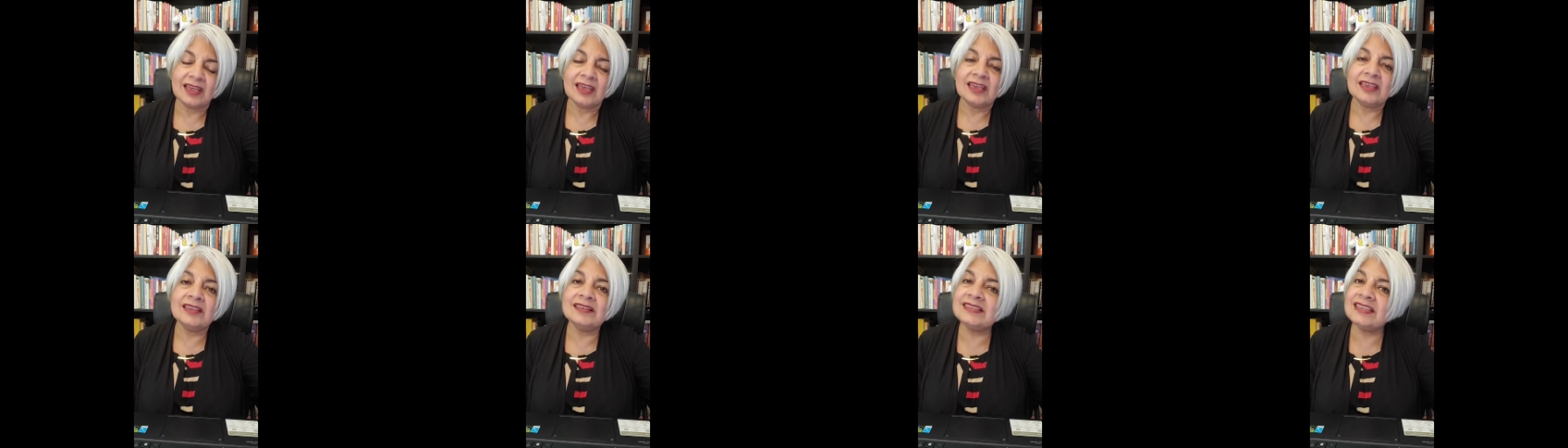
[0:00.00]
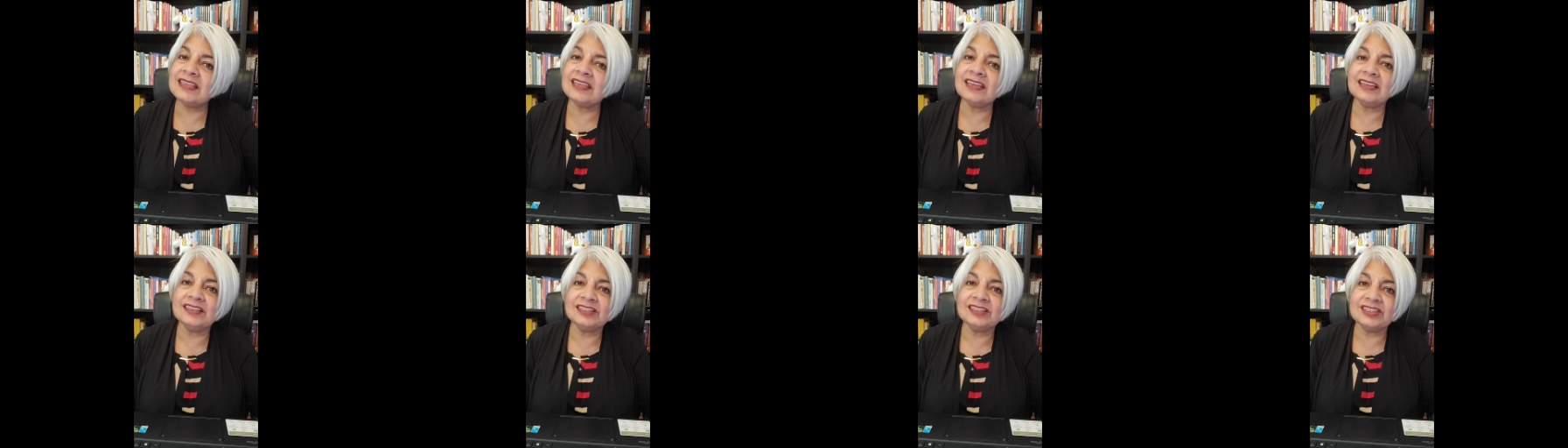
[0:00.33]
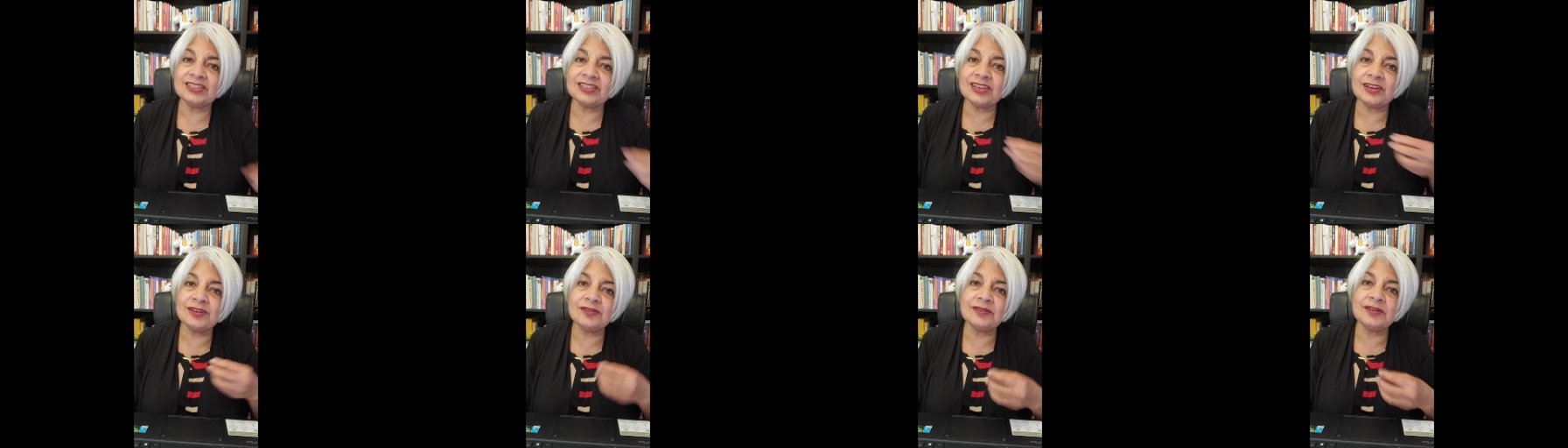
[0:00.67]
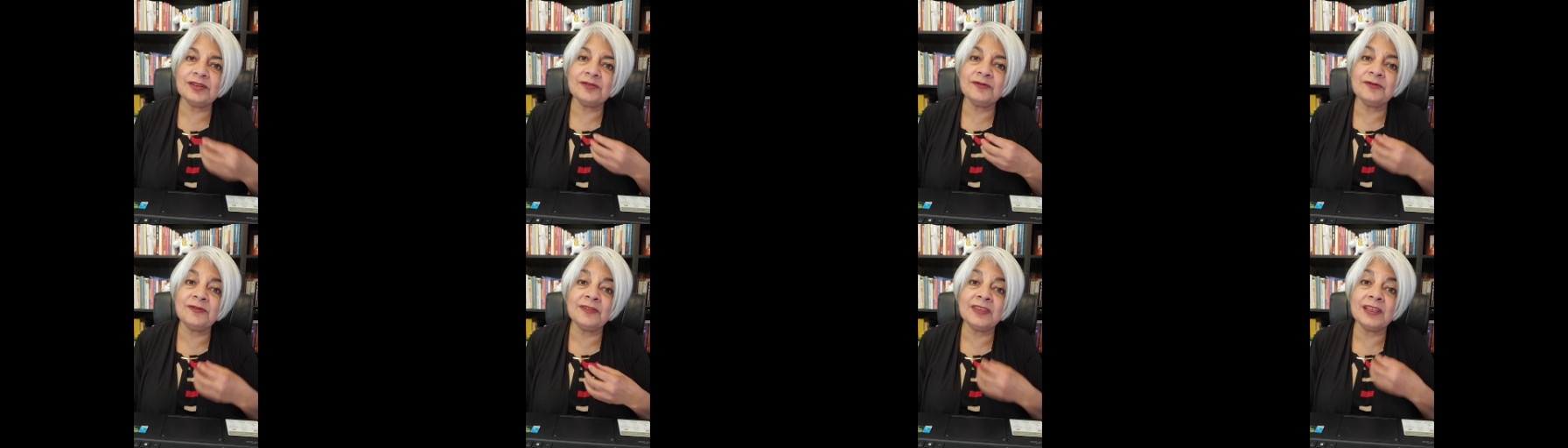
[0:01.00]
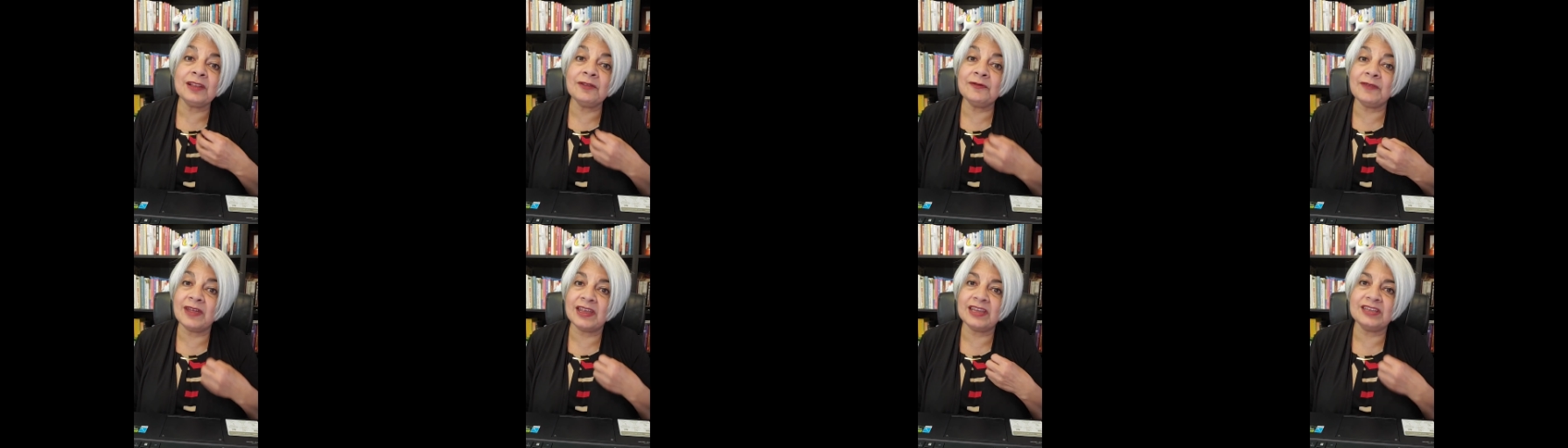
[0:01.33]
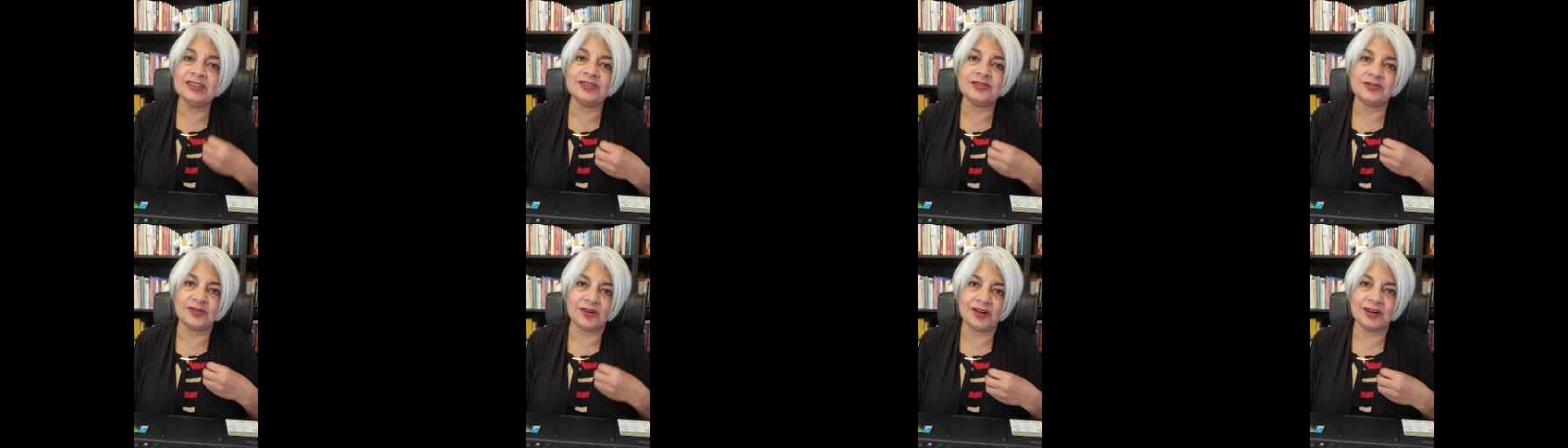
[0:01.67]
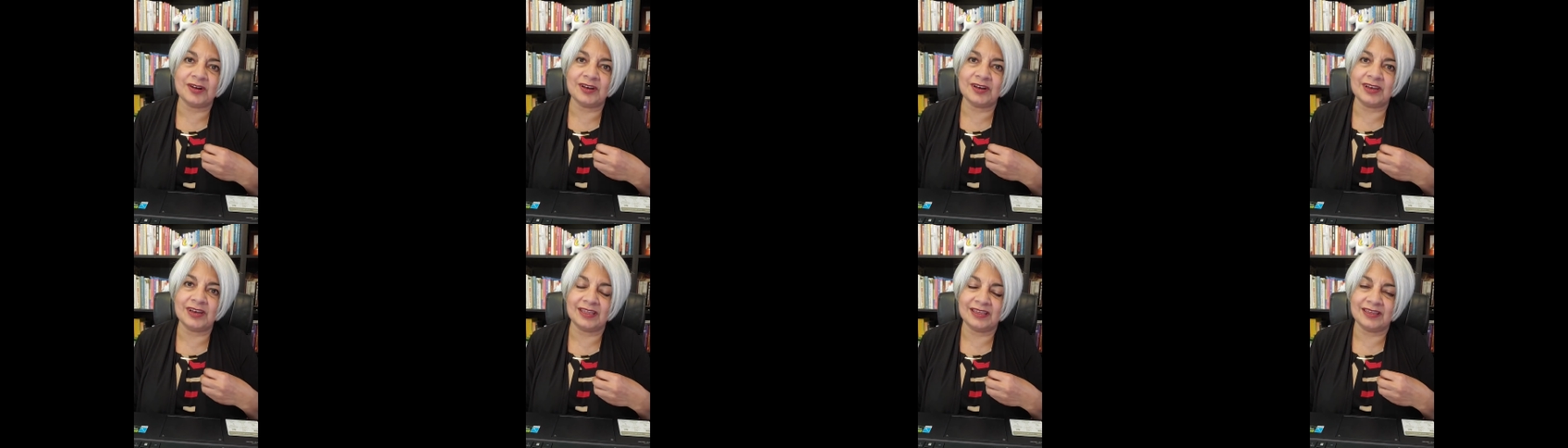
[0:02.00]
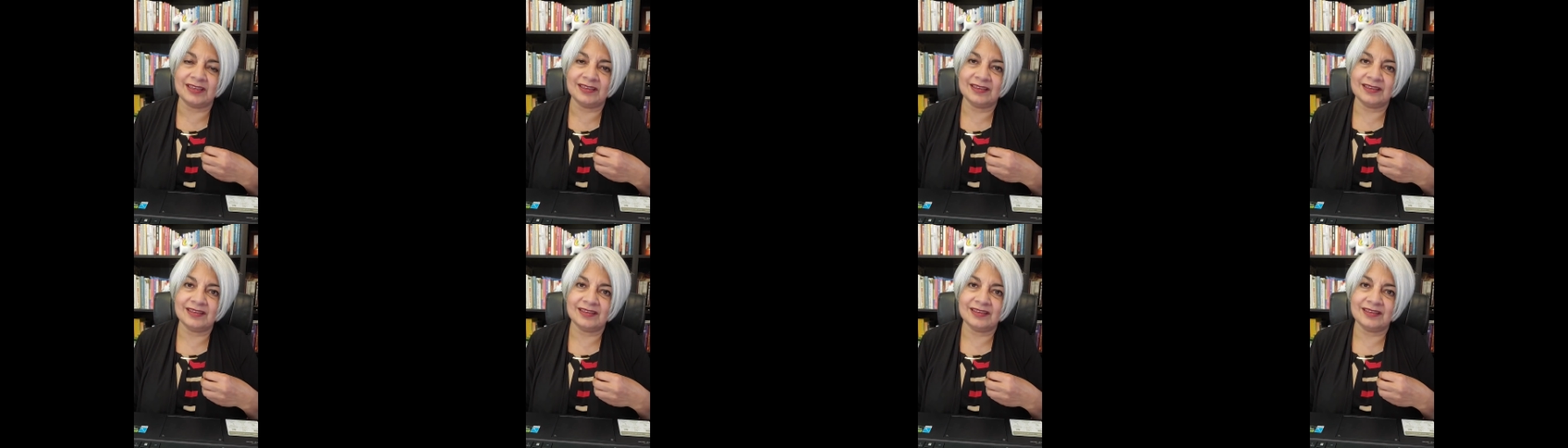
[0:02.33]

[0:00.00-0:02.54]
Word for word: You see, children feel very strongly.